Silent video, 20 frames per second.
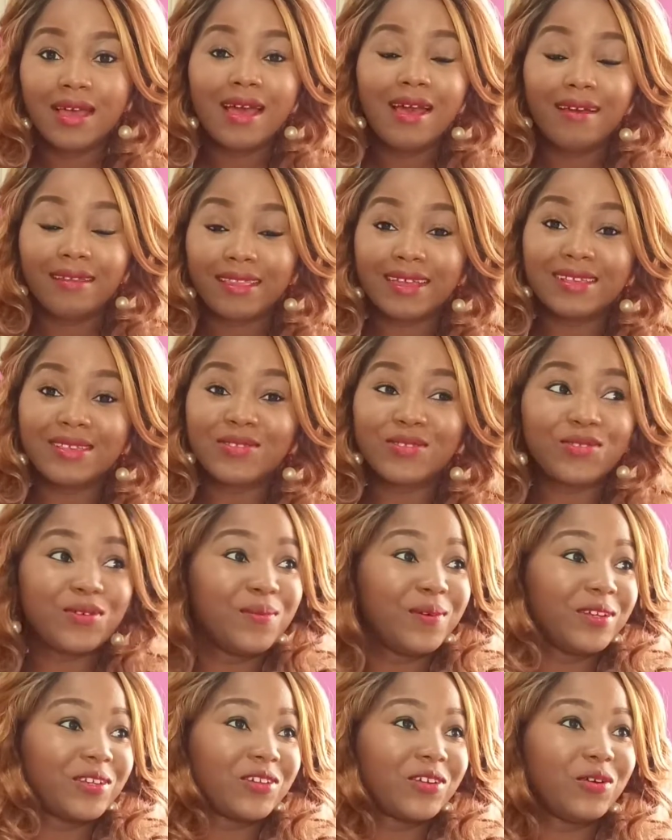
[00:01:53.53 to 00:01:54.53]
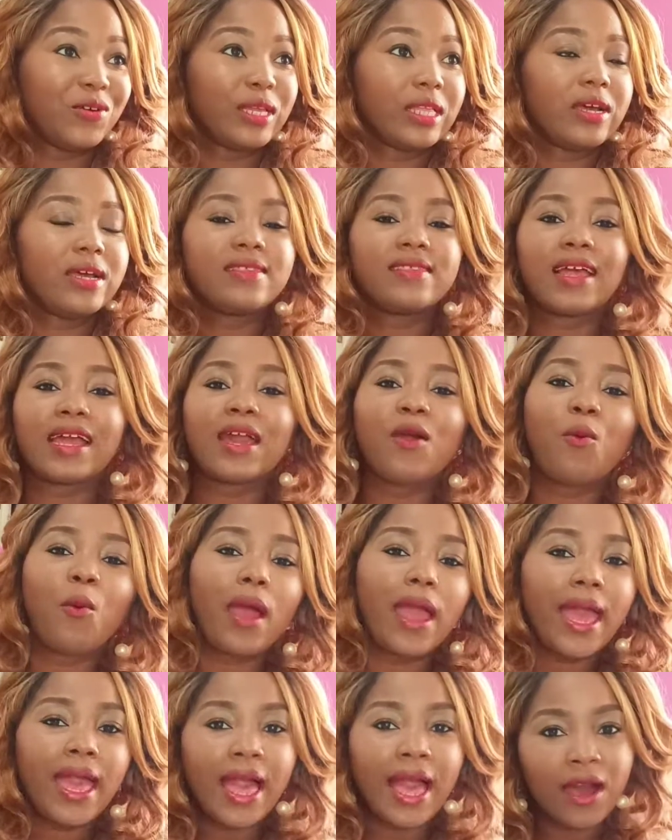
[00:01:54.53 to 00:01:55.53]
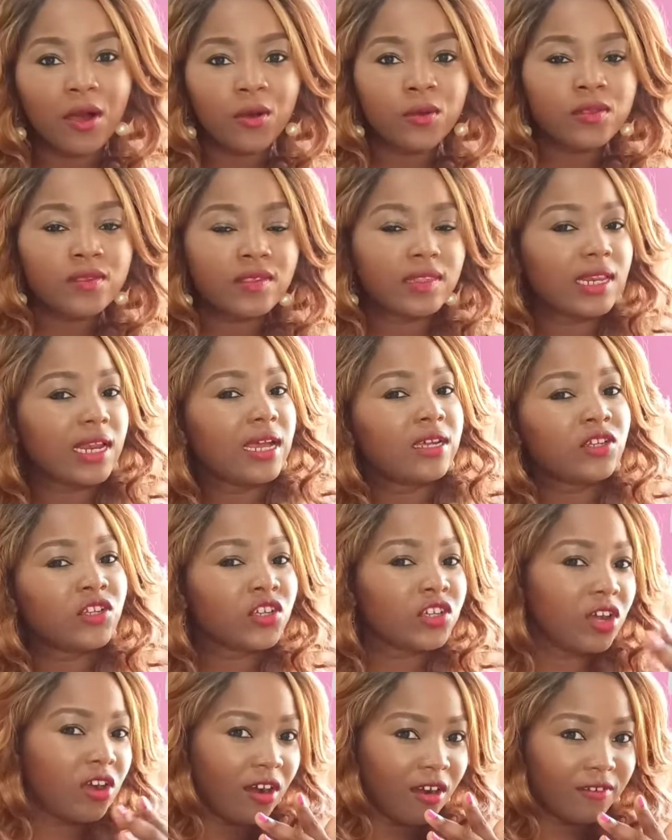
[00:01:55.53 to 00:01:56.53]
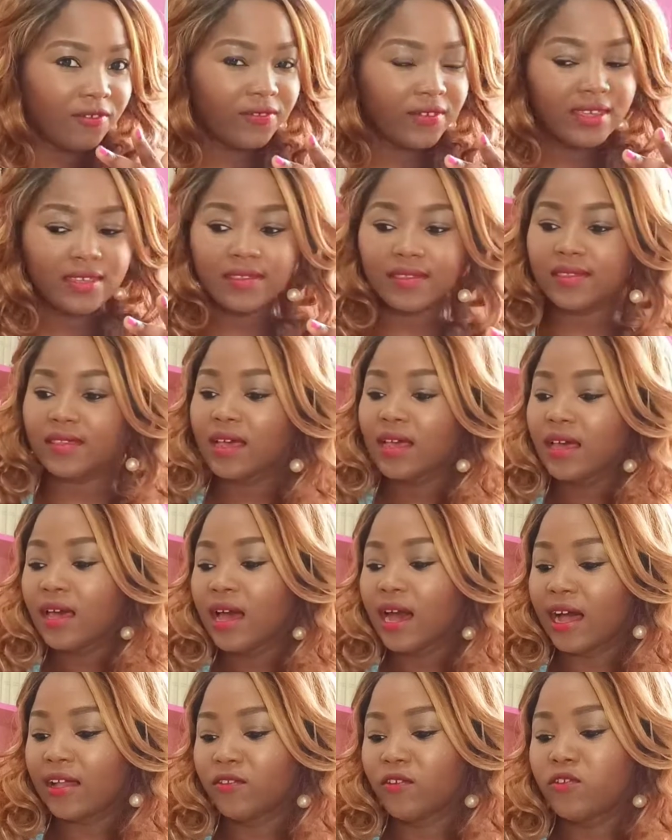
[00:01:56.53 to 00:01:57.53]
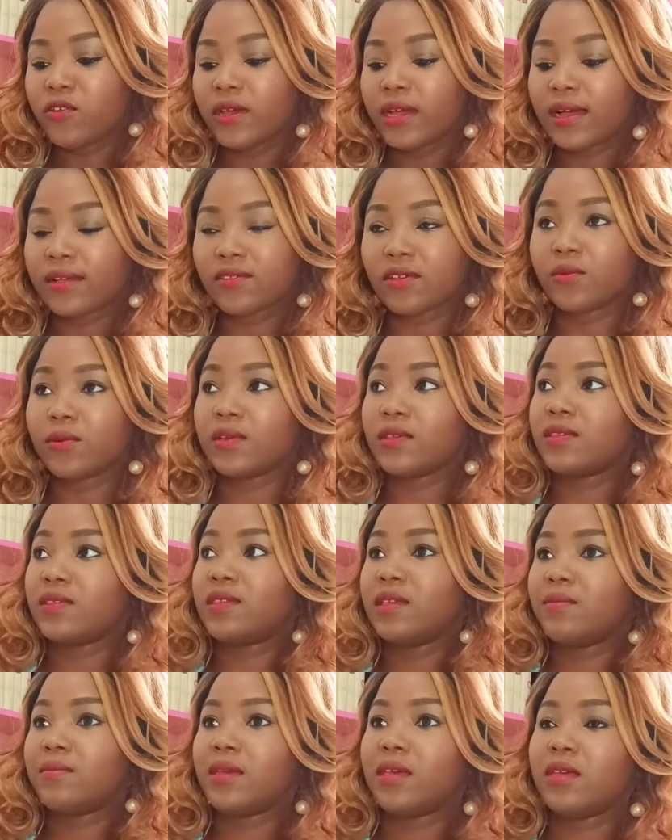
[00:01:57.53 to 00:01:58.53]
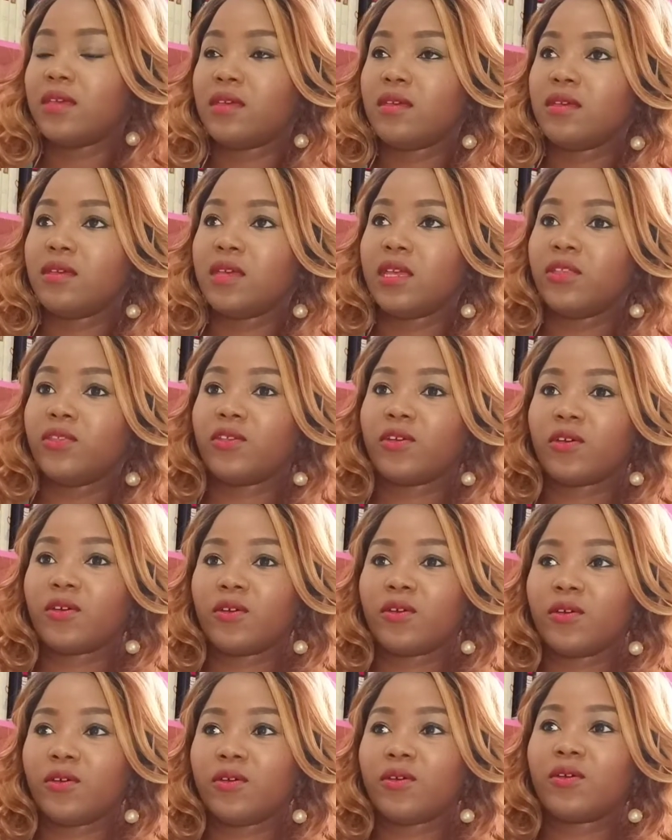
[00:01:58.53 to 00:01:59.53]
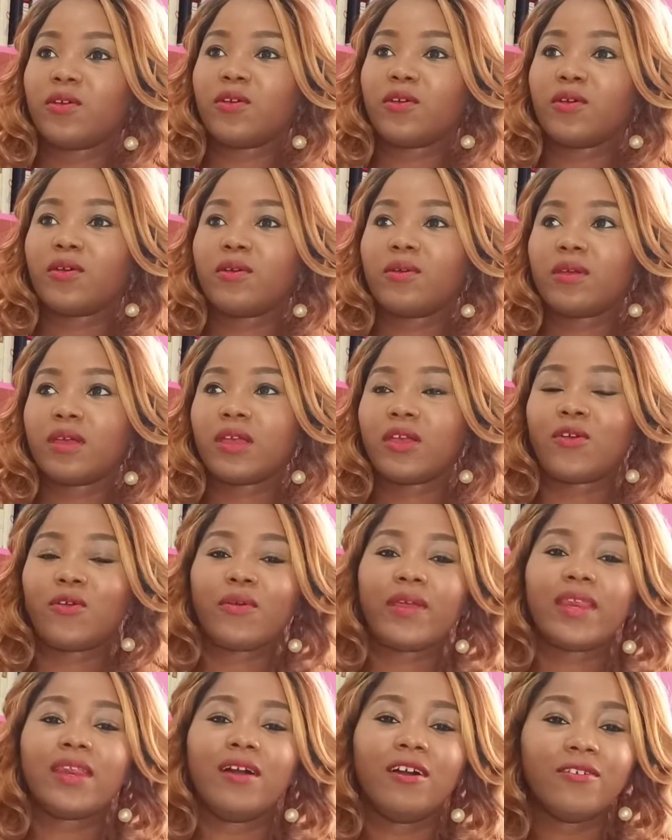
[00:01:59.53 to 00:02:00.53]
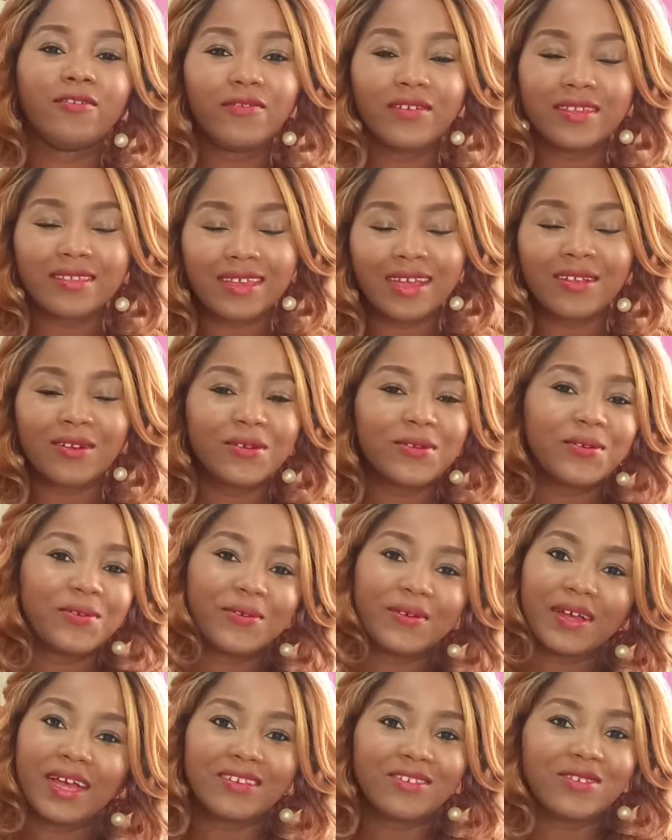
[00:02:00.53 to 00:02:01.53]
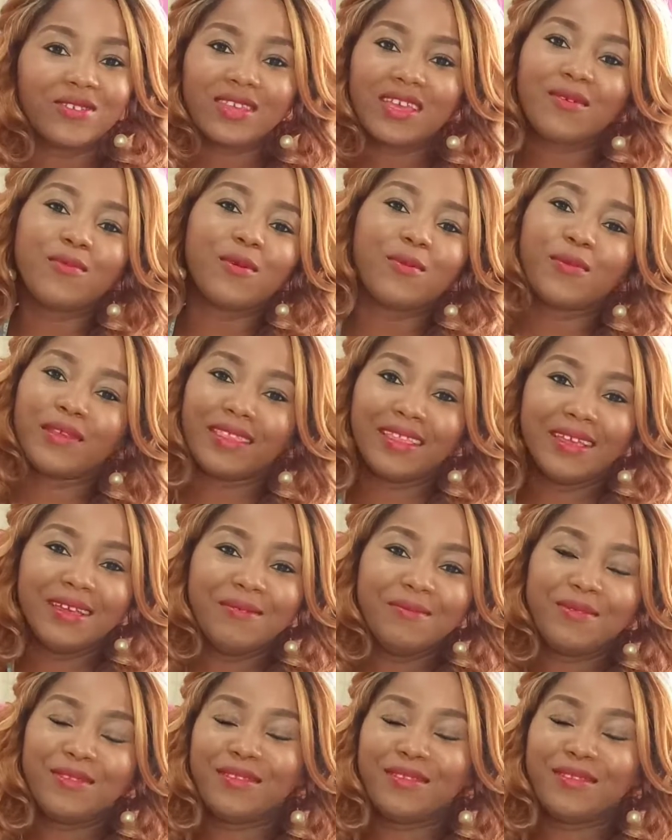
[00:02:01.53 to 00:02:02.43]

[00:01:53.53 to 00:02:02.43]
there's too much going on. It's like a warehouse / office. I know you guys always see me in the green office. I don't know, I just came up with names.